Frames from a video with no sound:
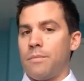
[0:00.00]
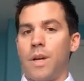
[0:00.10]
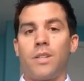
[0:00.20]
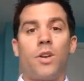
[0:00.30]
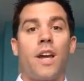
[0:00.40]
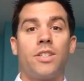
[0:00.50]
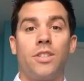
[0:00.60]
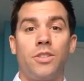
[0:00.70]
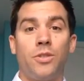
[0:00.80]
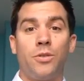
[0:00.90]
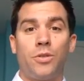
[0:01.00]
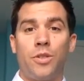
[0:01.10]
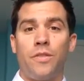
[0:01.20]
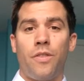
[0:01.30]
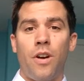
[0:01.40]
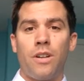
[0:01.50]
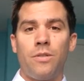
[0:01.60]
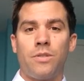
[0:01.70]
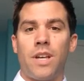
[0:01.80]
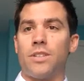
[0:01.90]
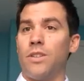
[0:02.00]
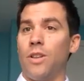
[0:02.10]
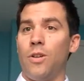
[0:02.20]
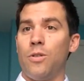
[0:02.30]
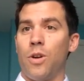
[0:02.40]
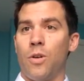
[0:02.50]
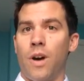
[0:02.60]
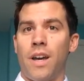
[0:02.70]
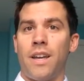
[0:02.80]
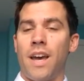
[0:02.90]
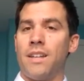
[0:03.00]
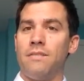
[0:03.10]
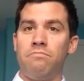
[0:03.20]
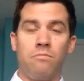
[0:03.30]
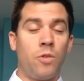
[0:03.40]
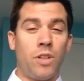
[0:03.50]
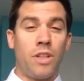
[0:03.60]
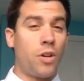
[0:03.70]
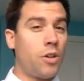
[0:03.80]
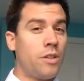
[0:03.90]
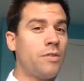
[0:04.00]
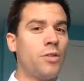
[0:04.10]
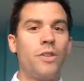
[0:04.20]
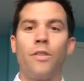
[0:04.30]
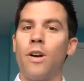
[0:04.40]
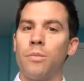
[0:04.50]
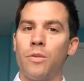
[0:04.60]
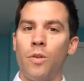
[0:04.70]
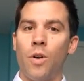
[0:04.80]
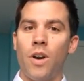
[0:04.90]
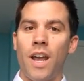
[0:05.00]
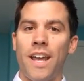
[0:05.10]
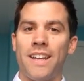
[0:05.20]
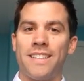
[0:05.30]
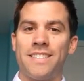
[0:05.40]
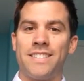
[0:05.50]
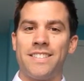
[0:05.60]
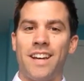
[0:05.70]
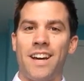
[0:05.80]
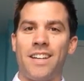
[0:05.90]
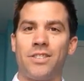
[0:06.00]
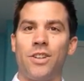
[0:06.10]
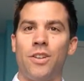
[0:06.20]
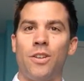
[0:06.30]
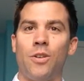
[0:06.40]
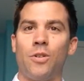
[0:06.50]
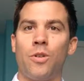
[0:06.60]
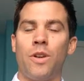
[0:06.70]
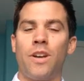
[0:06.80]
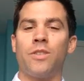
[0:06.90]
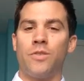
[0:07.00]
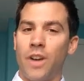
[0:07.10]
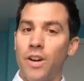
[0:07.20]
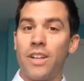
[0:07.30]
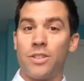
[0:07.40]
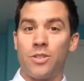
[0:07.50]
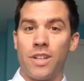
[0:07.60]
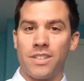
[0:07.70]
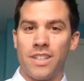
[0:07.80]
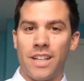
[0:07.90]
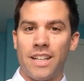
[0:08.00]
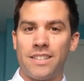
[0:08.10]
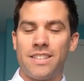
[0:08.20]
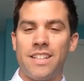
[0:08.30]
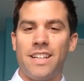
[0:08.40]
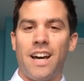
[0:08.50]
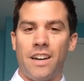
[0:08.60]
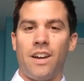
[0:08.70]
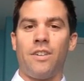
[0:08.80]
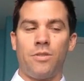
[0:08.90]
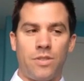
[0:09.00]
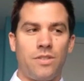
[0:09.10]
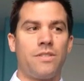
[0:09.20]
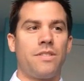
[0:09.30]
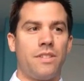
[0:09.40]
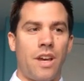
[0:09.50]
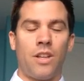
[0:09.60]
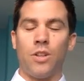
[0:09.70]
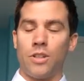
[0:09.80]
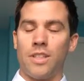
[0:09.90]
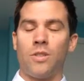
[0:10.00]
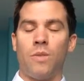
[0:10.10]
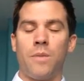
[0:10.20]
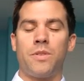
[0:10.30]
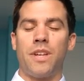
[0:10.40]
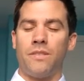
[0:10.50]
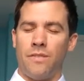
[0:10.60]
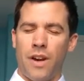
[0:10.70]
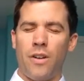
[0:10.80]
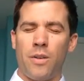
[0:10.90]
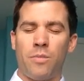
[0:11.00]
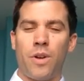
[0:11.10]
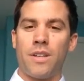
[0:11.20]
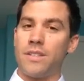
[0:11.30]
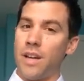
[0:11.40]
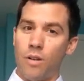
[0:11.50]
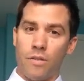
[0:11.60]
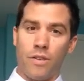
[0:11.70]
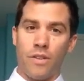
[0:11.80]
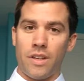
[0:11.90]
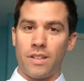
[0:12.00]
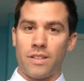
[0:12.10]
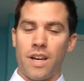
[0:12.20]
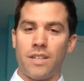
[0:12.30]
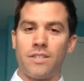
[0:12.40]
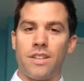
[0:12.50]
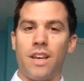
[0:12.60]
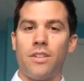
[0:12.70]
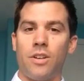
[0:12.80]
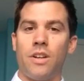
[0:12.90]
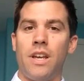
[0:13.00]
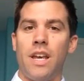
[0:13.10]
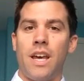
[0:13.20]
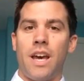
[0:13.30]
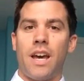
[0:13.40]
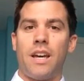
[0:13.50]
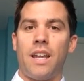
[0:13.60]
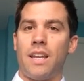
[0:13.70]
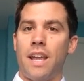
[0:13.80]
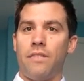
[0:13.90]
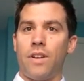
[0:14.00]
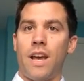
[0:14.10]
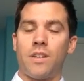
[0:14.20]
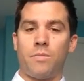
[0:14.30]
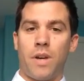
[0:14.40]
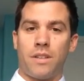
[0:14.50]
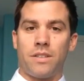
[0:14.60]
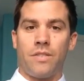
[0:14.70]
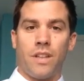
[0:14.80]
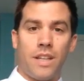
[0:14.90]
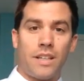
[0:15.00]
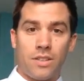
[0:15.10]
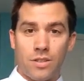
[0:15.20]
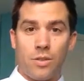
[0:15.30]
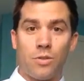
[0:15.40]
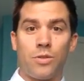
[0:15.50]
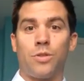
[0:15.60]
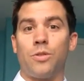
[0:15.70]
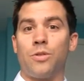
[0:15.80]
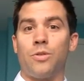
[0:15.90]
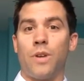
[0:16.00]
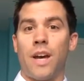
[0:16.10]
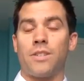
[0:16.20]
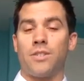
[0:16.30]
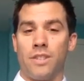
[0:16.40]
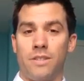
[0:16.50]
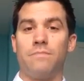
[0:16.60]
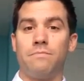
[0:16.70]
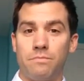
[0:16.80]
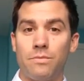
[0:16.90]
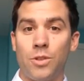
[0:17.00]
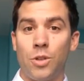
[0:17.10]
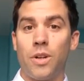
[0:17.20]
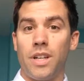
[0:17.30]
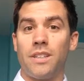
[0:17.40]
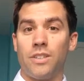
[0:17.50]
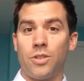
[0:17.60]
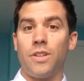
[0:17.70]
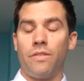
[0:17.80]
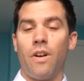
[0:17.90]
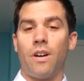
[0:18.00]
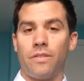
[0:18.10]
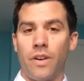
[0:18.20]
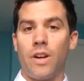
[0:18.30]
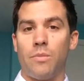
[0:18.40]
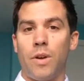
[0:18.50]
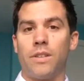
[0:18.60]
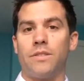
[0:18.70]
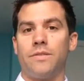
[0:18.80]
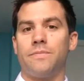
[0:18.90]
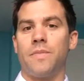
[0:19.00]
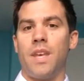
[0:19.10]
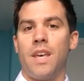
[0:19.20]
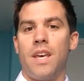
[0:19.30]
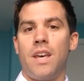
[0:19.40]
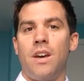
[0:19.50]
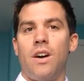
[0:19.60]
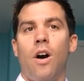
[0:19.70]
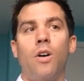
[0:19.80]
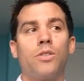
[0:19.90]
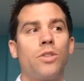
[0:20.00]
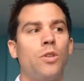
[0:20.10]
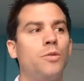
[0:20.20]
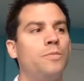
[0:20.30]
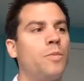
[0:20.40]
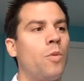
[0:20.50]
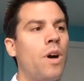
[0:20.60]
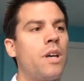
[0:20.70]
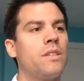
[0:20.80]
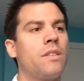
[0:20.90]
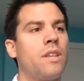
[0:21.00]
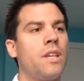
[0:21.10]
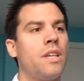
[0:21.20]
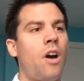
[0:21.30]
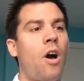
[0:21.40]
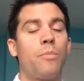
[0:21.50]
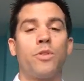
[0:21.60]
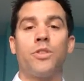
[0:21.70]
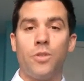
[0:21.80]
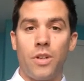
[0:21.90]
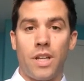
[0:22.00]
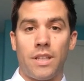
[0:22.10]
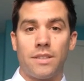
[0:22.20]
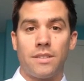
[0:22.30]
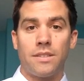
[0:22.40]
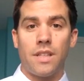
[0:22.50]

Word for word: My attraction to Tree Frog was actually the logo. I hadn't really heard of Tree Frog before, and I saw the logo and I was very interested in it. I, I was I looked at the website, very impressed how everything ties together, uh, and every aspect of the links goes to actually joining Tree Frog. Very impressive. Also was the opportunity.